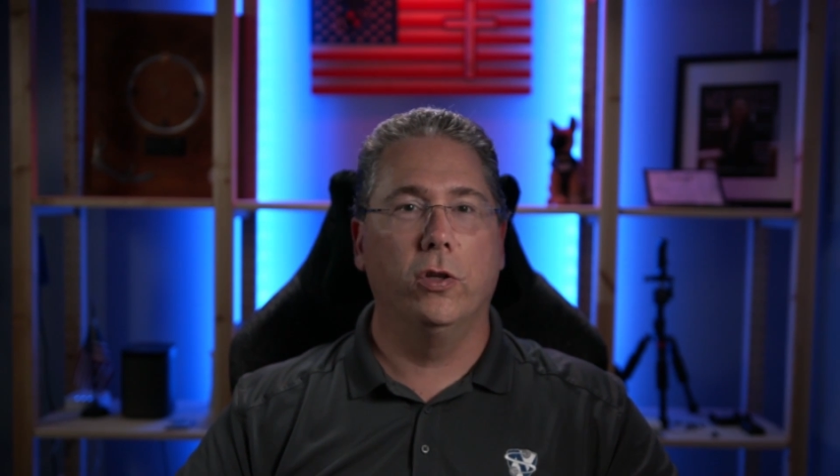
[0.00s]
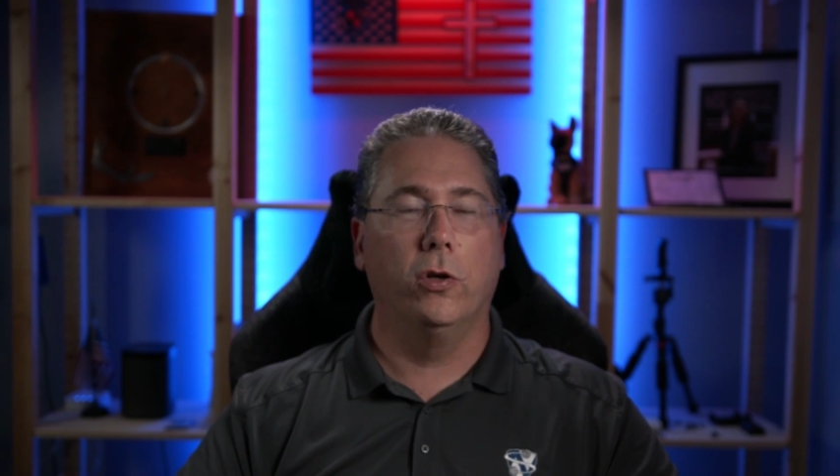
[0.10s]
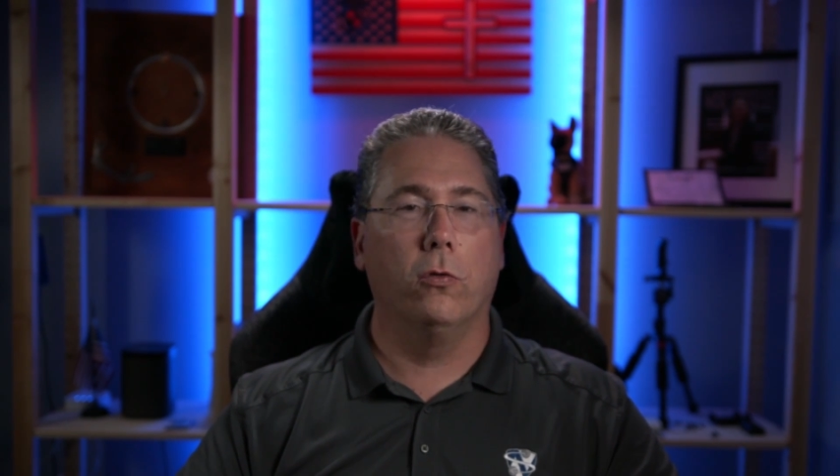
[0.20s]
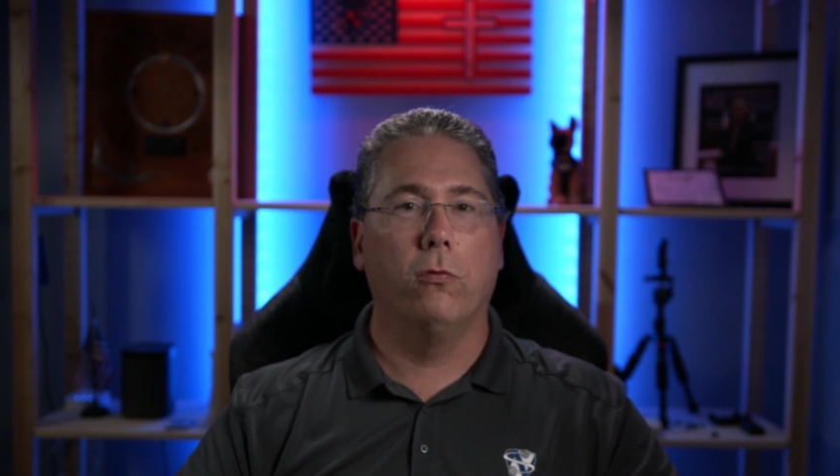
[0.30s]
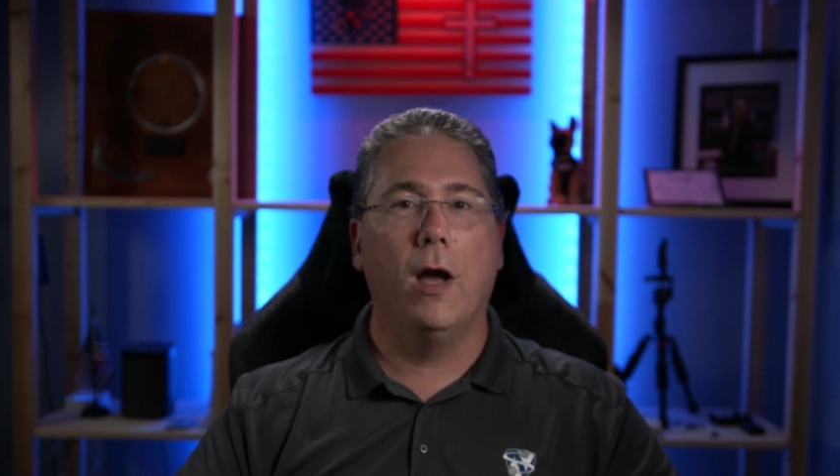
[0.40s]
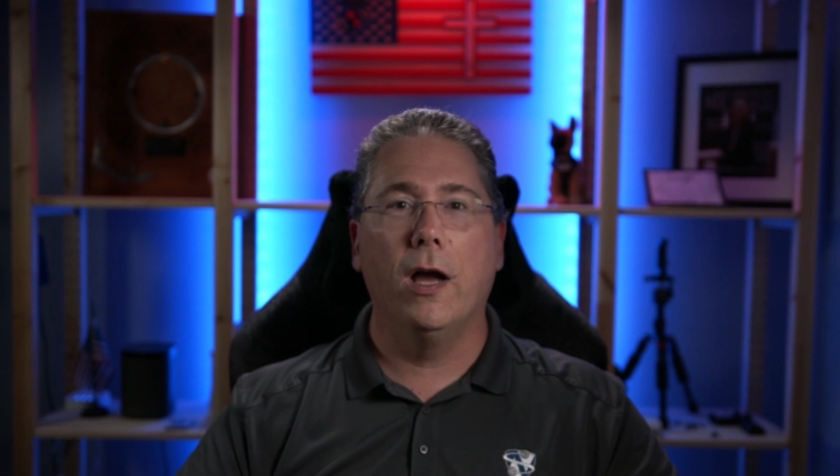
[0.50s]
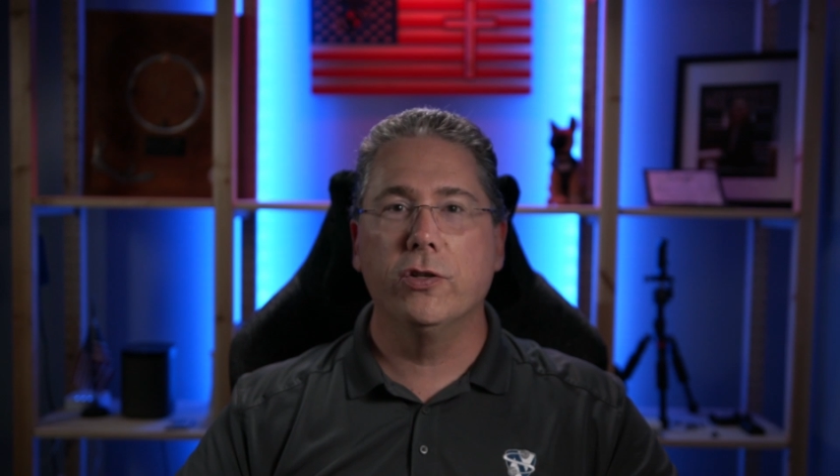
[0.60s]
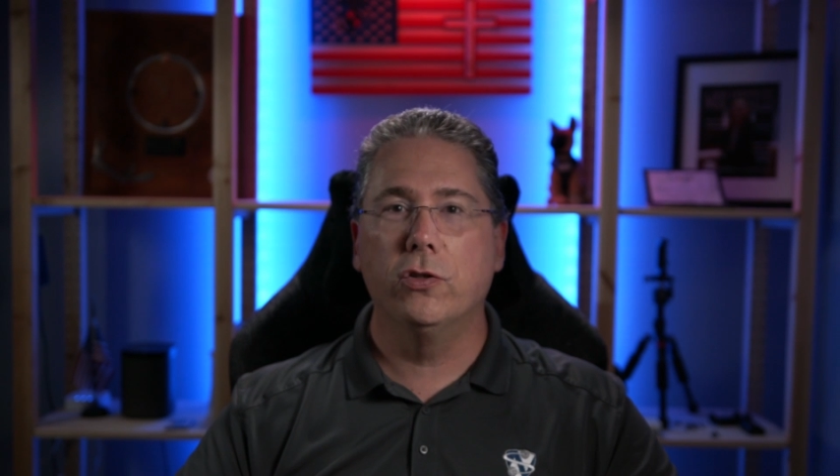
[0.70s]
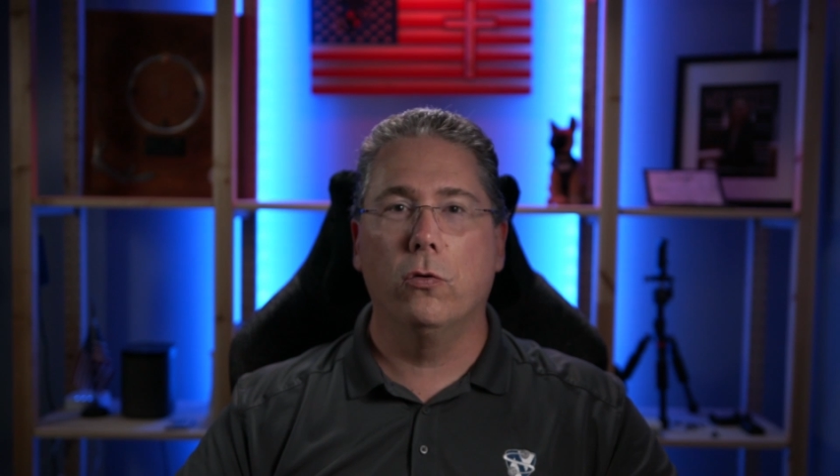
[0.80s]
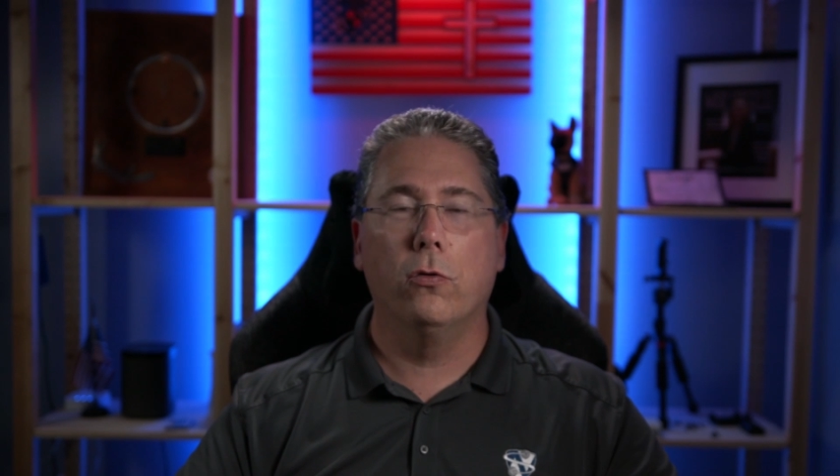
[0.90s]
the
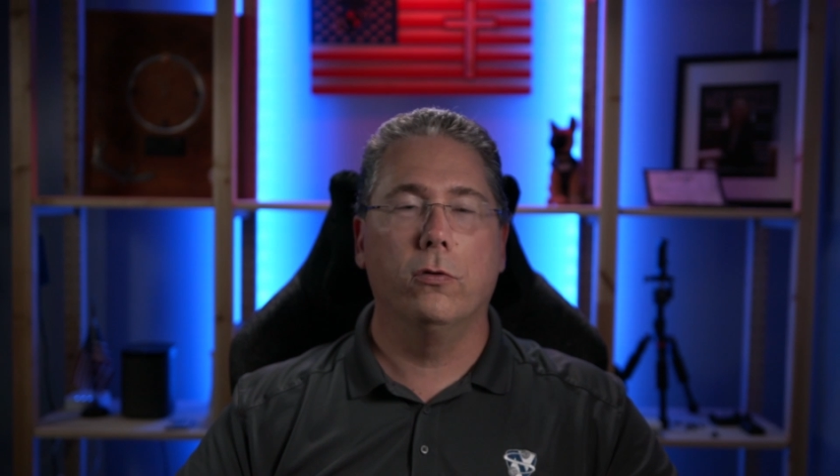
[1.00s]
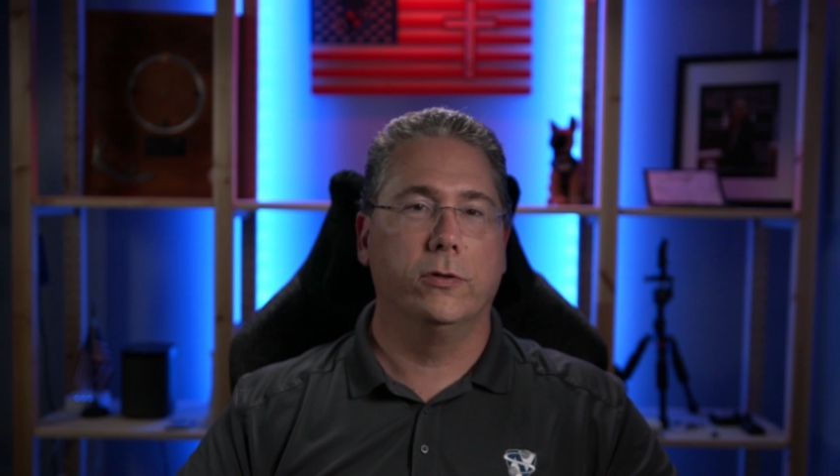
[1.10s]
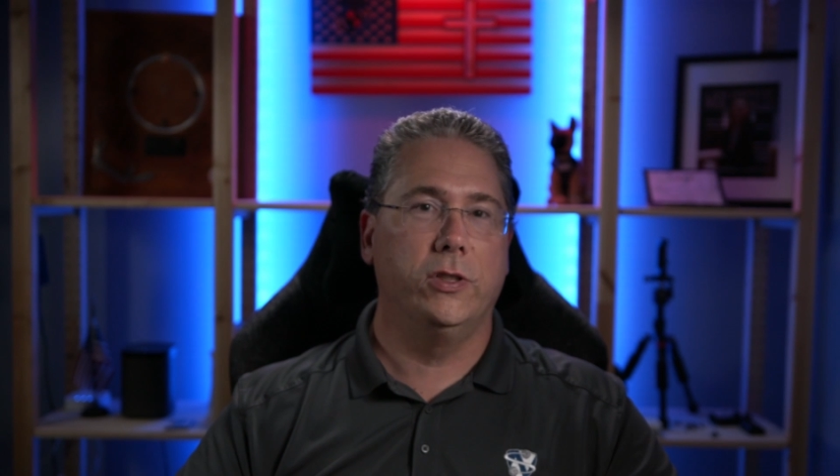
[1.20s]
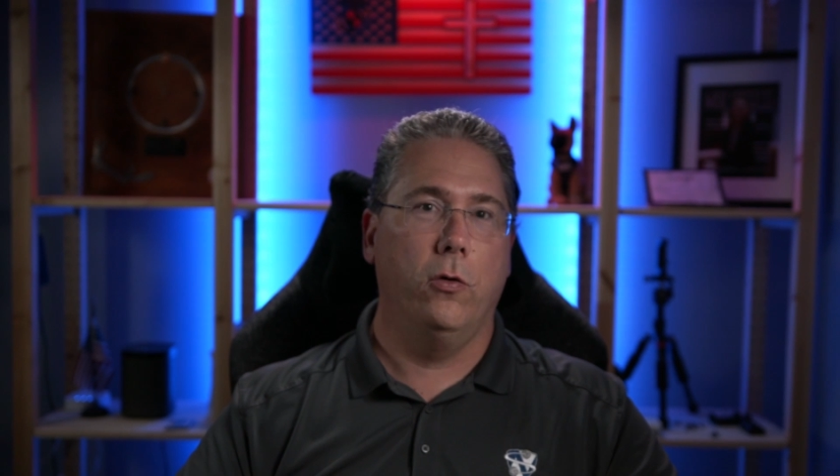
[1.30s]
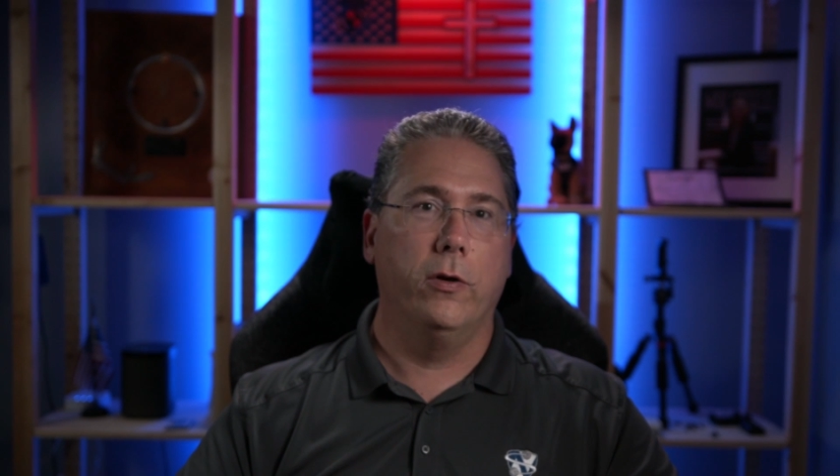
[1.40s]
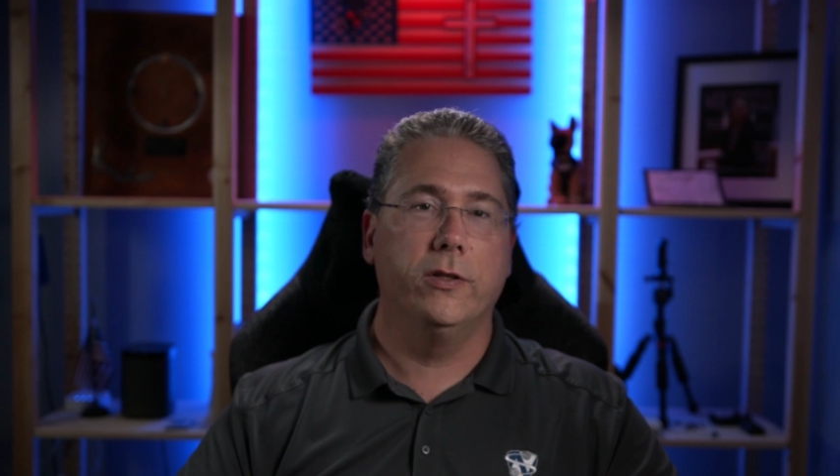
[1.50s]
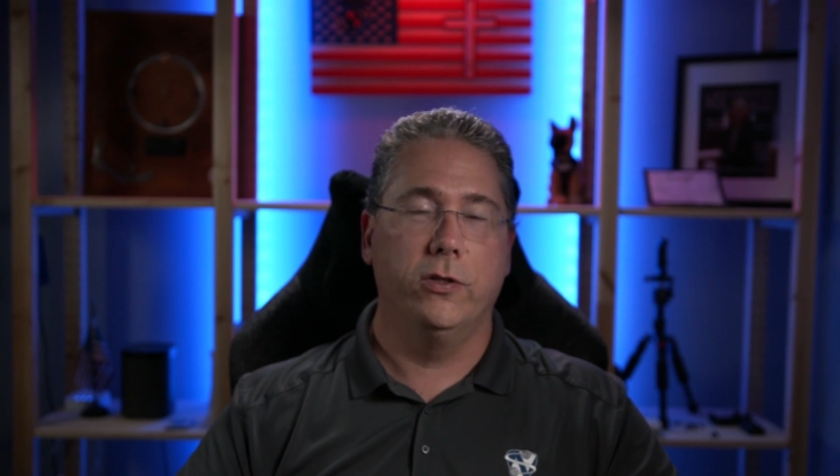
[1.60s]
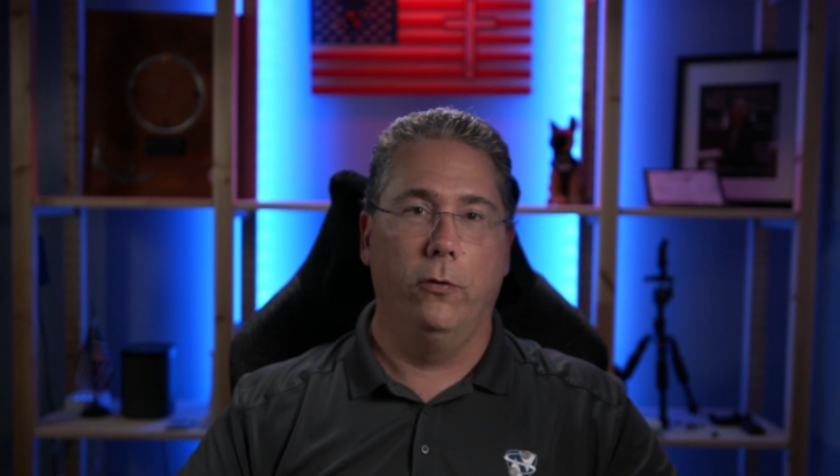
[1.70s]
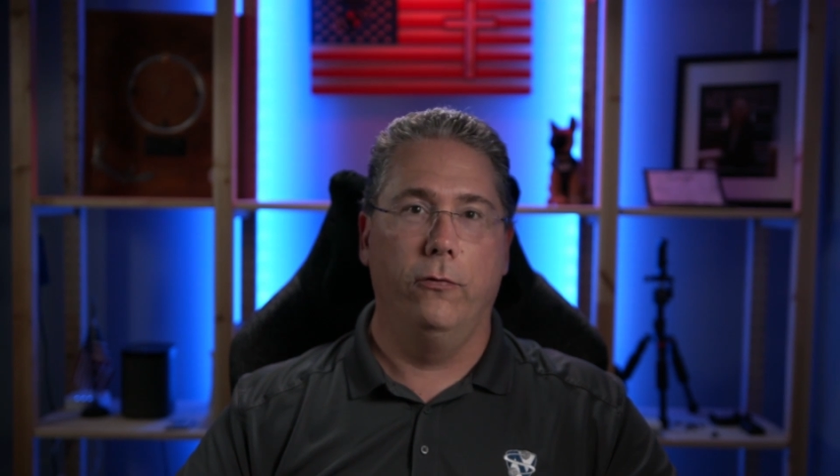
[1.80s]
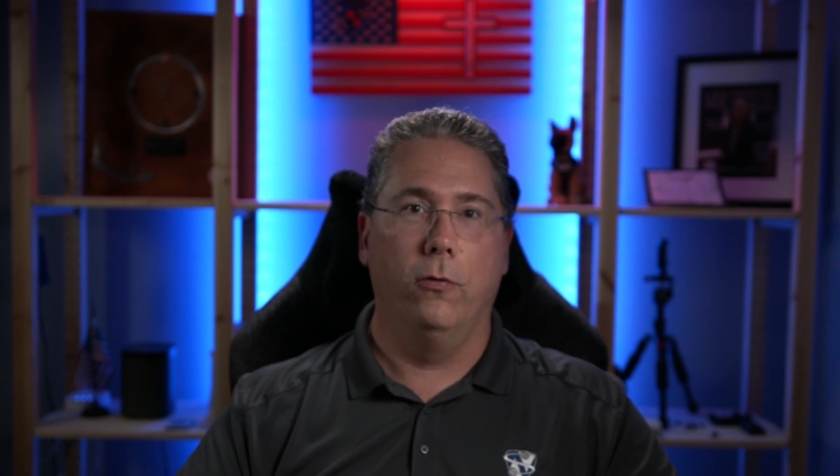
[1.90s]
garage door, so on and
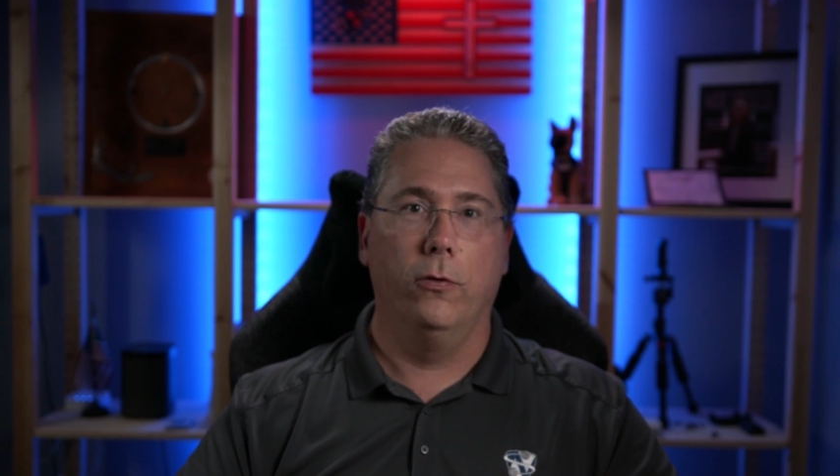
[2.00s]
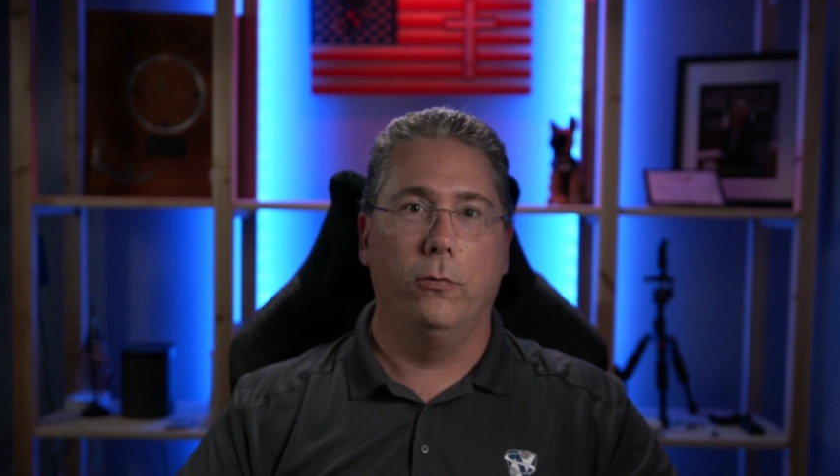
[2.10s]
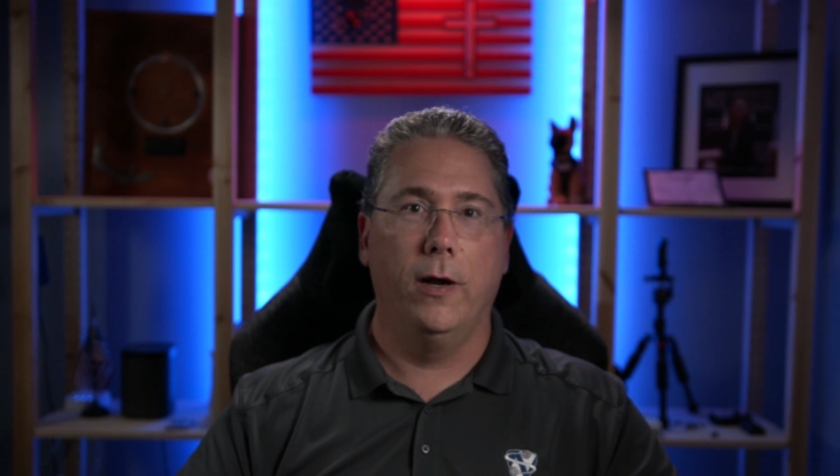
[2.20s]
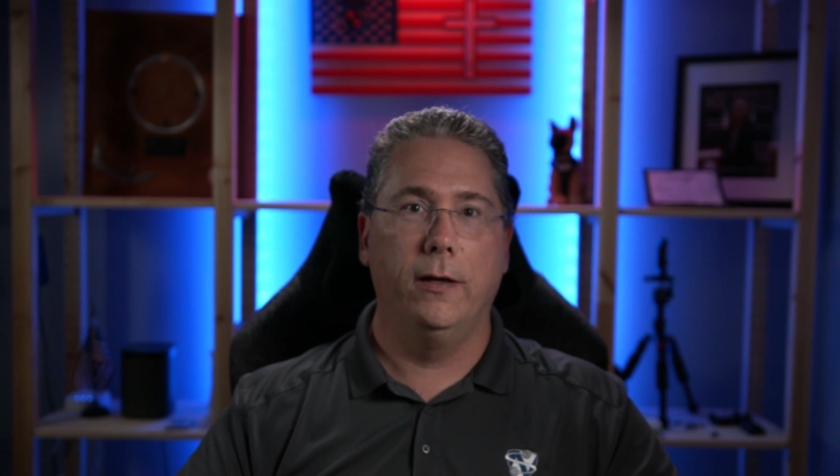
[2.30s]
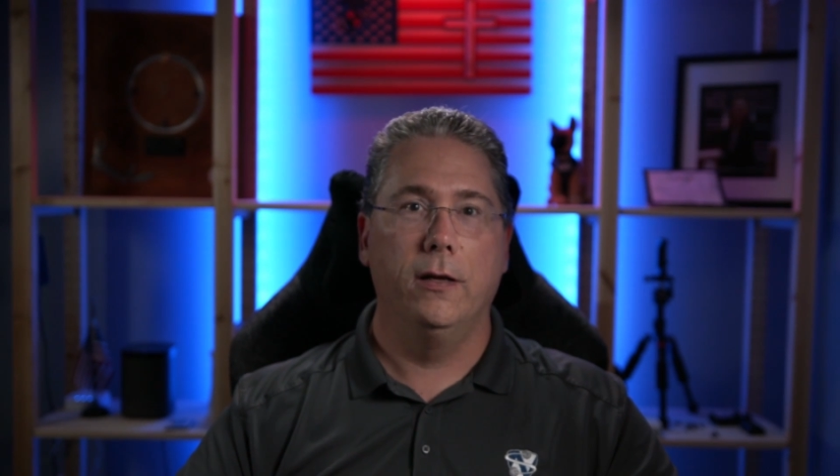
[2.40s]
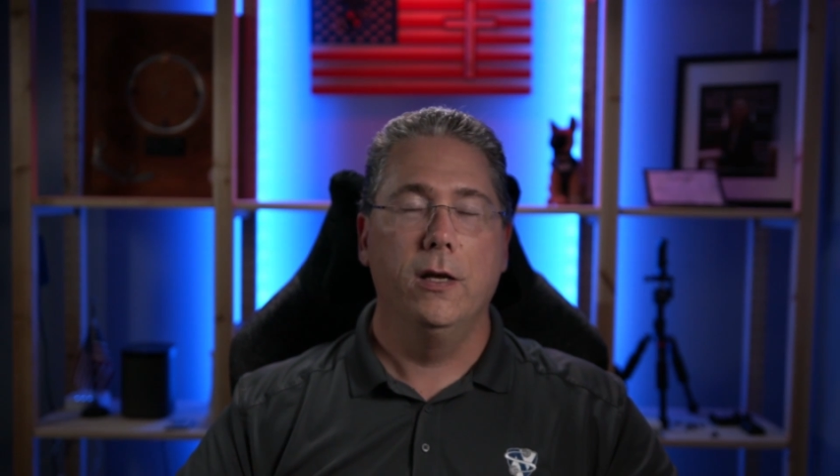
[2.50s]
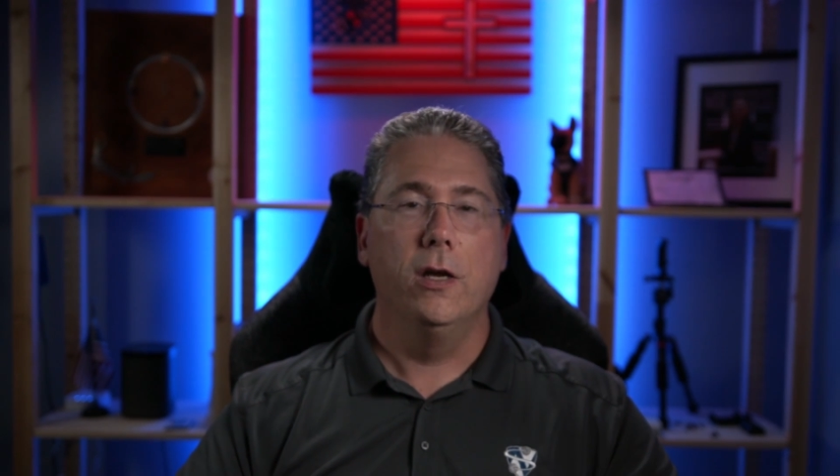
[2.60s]
so forth, right?